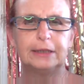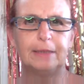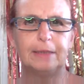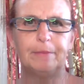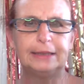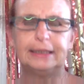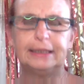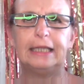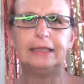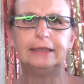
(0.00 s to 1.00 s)
send me
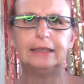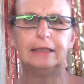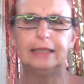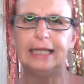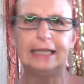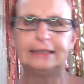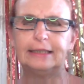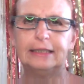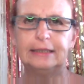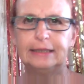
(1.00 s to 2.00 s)
seeds and
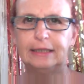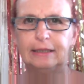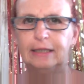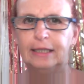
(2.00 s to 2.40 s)
letters and